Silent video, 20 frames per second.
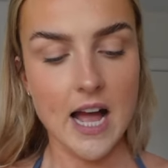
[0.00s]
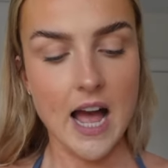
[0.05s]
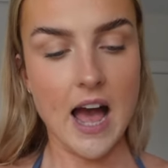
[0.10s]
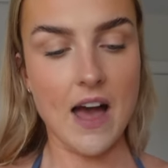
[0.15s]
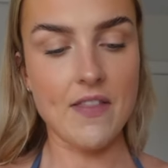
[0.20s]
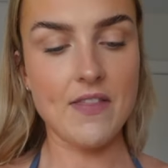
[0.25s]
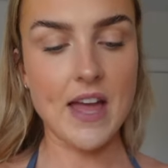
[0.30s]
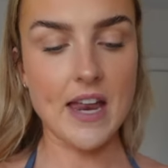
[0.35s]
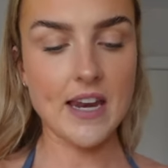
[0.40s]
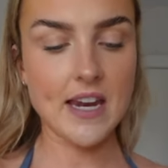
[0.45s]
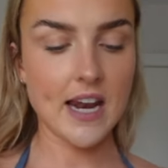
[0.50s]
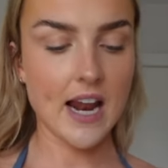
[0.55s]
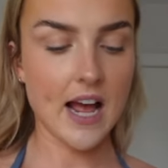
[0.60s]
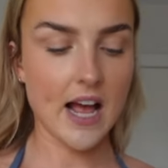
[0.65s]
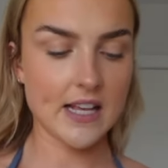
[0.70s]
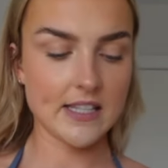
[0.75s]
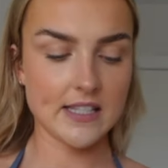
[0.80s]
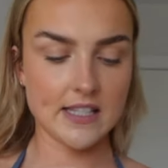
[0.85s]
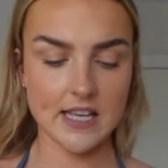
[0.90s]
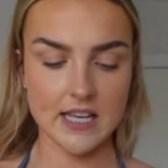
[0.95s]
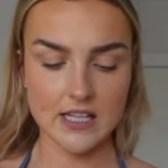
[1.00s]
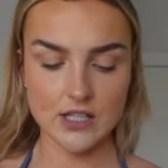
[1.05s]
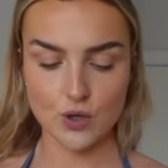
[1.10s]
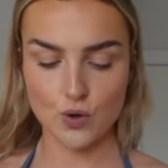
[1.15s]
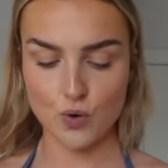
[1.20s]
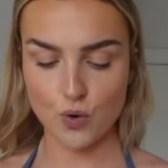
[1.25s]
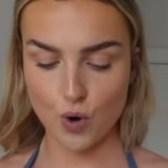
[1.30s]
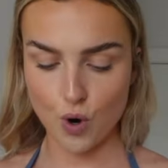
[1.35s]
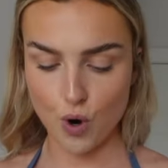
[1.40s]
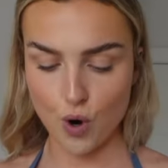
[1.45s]
And then it has this
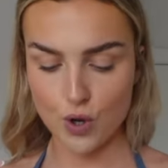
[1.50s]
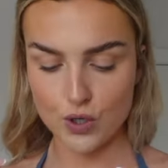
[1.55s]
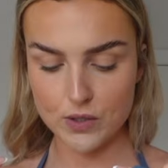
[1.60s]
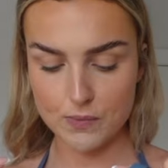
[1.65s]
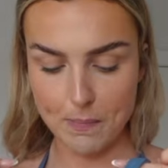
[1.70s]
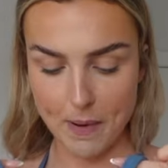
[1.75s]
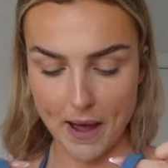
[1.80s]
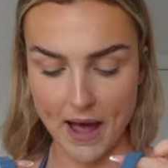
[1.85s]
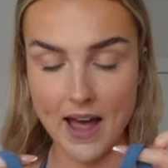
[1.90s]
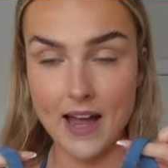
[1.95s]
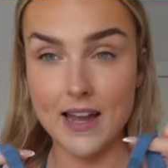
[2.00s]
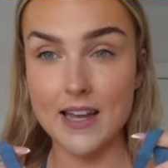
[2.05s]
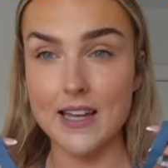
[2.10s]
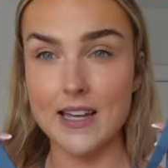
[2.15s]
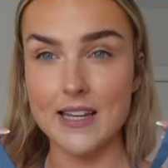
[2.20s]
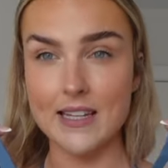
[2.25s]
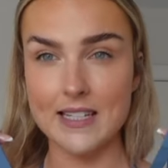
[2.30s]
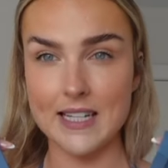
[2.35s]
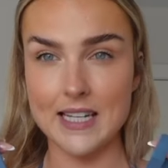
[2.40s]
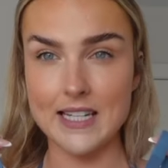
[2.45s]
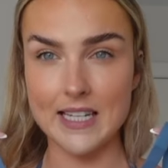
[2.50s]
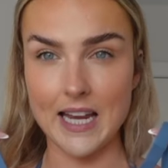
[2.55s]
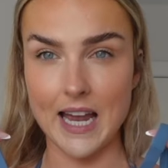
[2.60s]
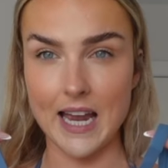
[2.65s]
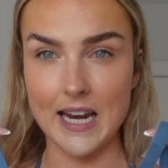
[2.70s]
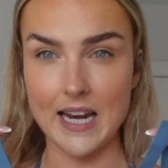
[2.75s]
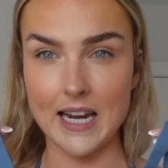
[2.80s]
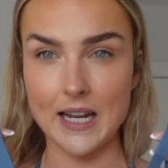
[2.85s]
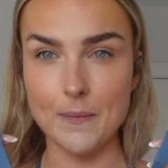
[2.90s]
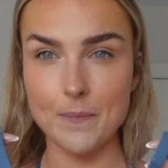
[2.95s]
cross back
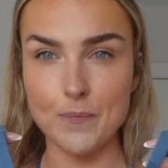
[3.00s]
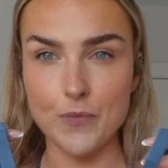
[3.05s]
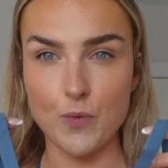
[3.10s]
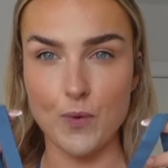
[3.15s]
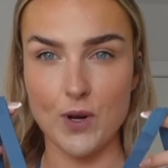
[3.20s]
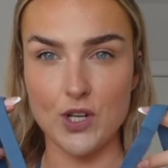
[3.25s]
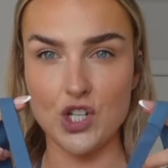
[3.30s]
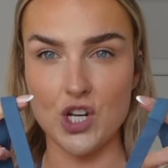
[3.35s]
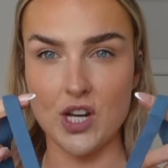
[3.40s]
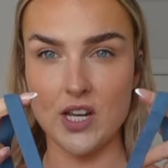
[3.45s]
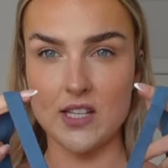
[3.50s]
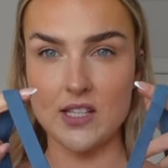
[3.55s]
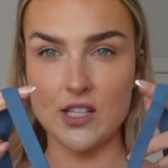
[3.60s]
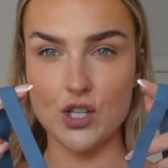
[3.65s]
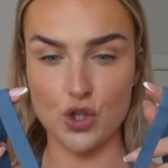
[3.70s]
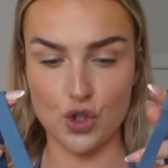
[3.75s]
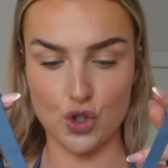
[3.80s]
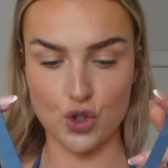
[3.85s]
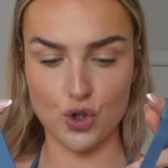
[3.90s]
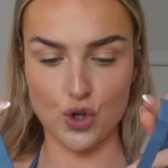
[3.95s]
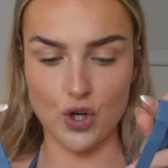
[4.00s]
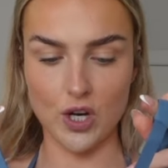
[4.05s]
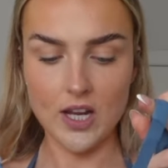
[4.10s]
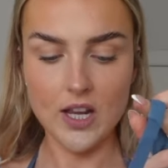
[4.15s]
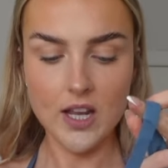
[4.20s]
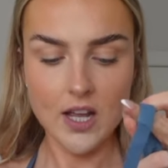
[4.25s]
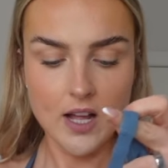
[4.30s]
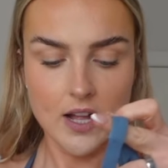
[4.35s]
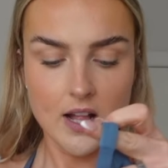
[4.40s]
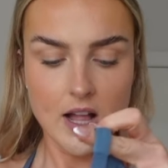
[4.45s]
detailing, which is
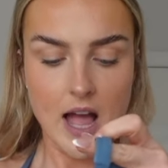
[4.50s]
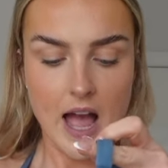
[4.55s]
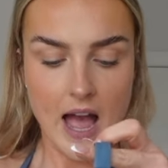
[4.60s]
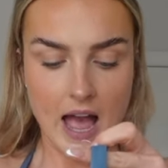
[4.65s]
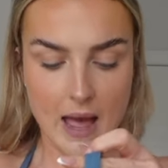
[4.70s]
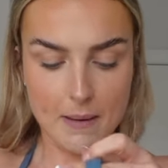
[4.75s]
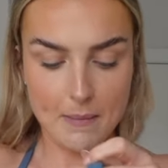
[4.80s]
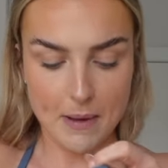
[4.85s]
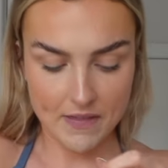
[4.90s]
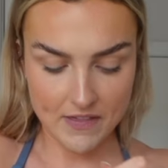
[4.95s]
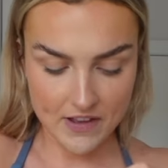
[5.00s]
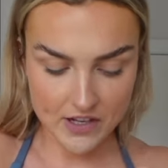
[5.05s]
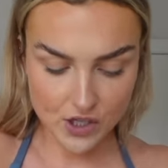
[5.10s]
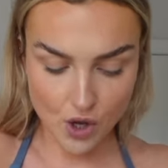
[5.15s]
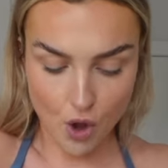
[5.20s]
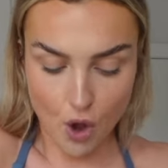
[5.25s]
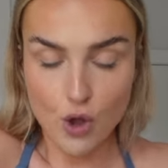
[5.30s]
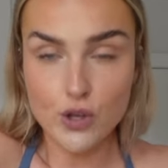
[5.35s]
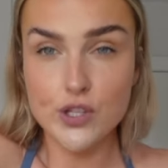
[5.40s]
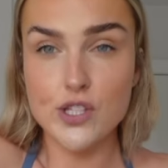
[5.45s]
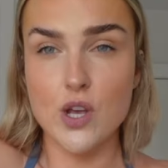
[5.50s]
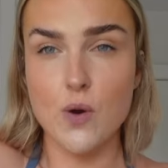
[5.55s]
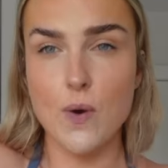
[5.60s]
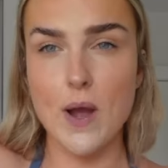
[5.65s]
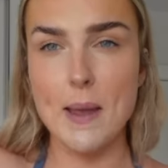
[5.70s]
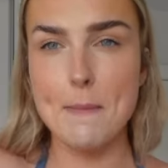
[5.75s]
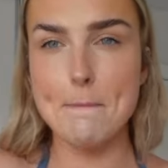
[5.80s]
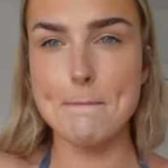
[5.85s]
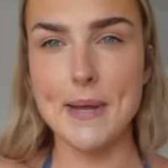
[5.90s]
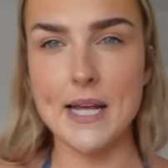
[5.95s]
stunning. And there's also
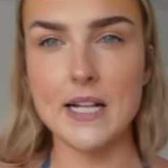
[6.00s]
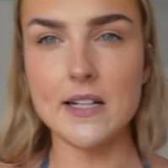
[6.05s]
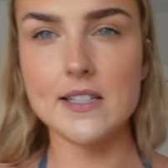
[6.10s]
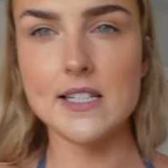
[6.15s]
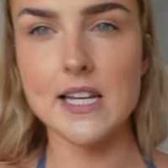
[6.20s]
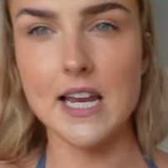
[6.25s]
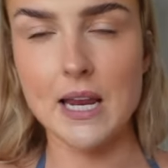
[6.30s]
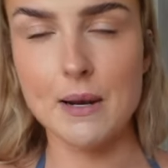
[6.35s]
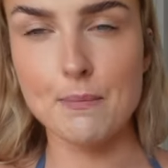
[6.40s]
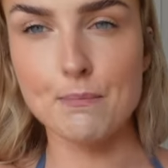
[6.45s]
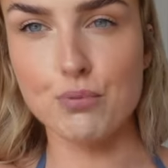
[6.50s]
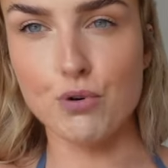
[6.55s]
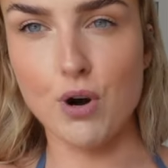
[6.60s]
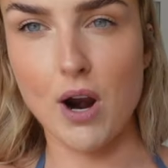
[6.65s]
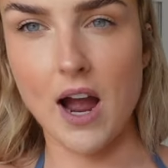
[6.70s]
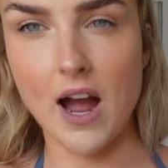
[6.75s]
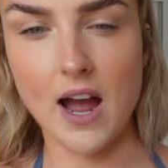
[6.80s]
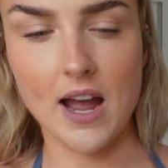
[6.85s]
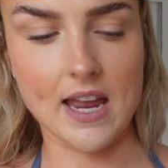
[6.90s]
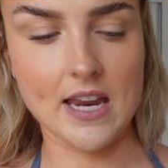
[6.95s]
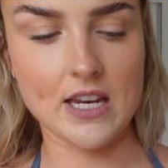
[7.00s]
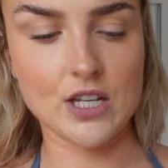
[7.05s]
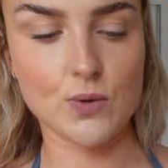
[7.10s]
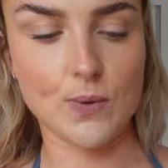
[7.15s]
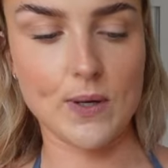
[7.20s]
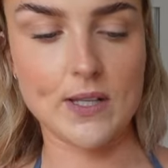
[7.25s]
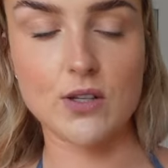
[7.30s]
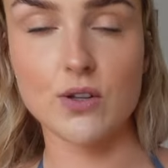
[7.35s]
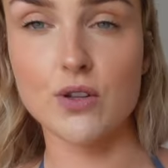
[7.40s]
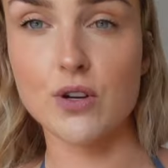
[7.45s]
a built-in bra into
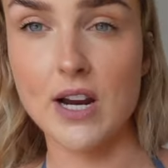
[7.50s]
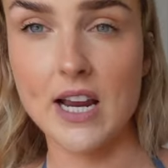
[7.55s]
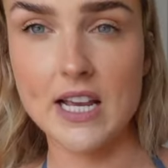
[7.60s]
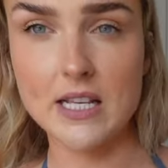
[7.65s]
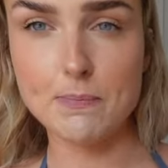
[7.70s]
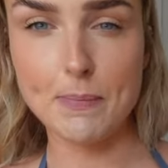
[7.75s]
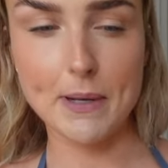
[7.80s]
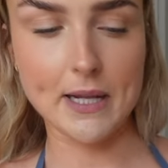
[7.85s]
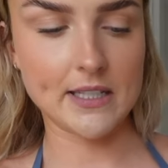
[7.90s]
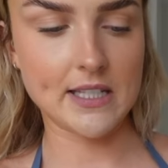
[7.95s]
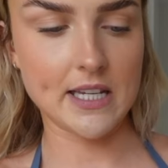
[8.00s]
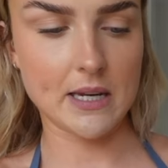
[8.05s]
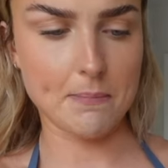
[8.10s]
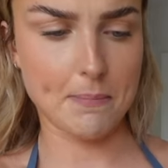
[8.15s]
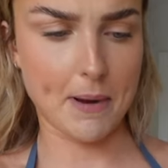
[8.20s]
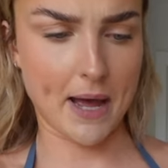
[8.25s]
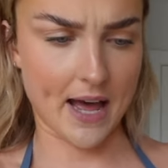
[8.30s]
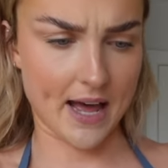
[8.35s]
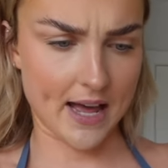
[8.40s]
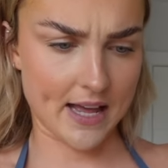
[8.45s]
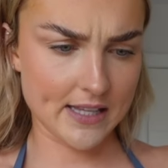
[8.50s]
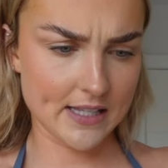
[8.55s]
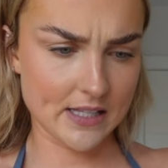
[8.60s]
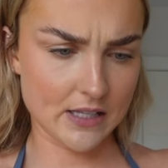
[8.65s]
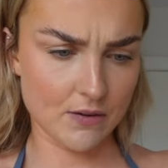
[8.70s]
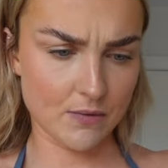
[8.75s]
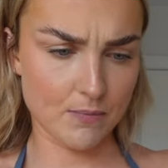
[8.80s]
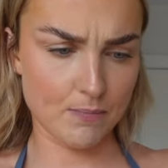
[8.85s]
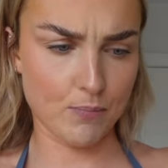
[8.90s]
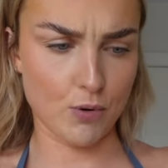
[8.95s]
it. So there is built-in pads,
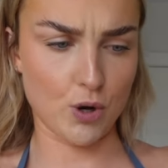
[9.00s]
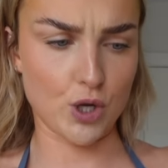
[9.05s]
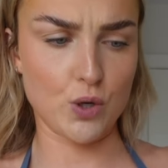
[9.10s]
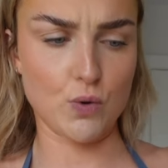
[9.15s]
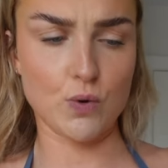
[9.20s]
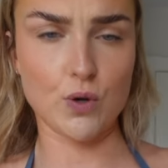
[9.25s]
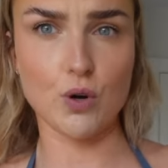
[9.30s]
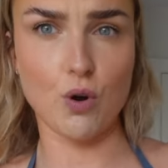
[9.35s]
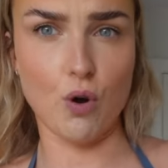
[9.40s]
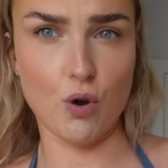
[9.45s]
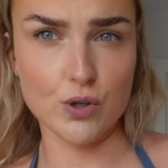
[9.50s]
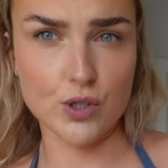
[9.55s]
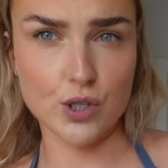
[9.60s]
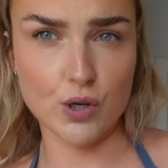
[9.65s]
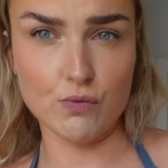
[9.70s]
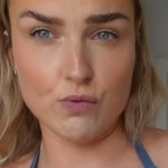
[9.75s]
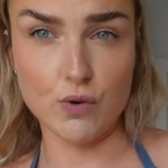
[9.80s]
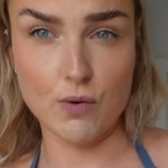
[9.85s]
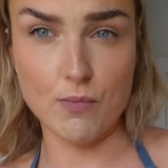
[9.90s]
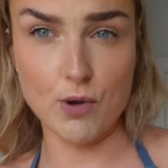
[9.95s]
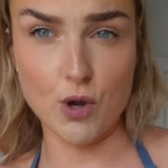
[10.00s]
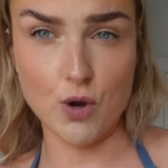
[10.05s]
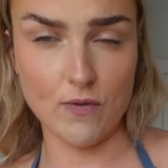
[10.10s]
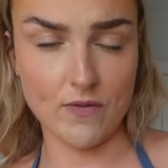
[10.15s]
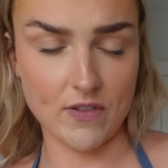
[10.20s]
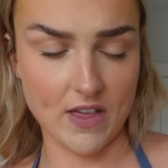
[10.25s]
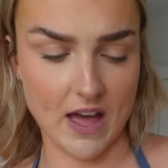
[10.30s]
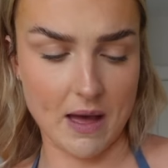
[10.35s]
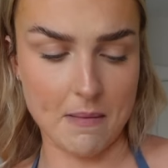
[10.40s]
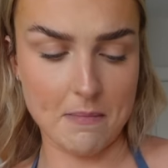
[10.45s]
but you can also
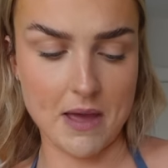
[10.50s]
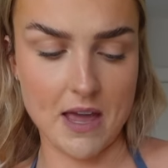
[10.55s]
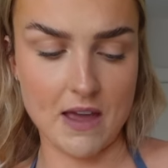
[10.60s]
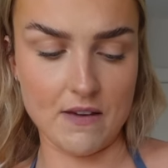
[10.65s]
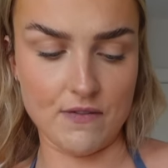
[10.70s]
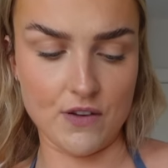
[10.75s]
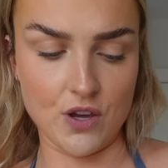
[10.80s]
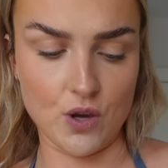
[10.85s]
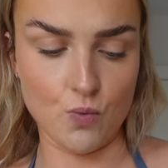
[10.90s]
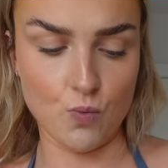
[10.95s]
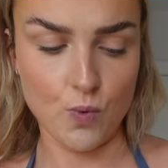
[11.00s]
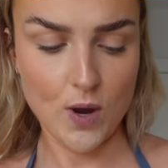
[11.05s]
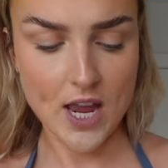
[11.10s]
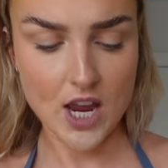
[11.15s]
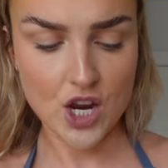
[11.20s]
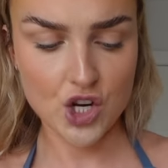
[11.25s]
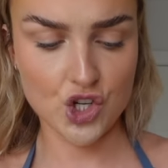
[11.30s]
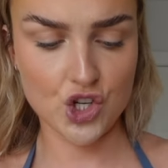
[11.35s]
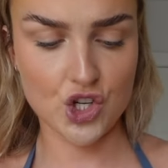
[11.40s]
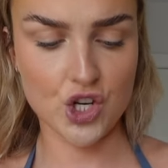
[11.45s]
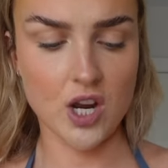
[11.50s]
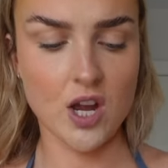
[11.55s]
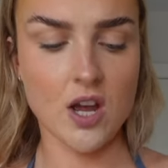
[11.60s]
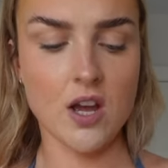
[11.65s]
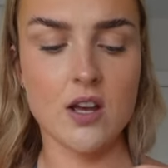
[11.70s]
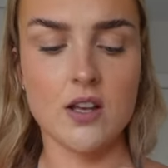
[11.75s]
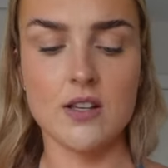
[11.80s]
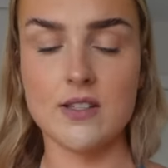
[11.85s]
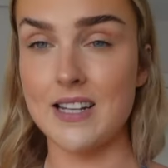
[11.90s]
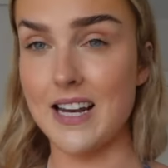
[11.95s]
remove them if you wish.
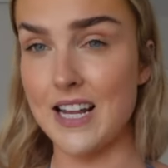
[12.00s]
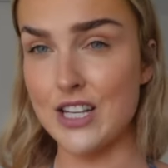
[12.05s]
So